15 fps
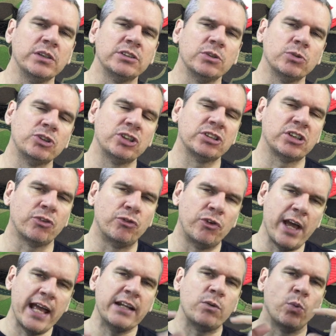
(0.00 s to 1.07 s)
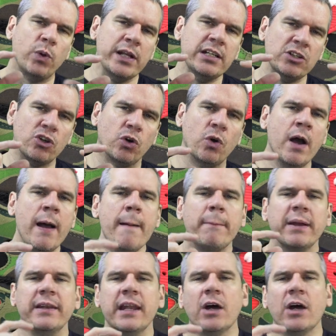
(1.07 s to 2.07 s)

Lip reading: ones, it was just a red window. But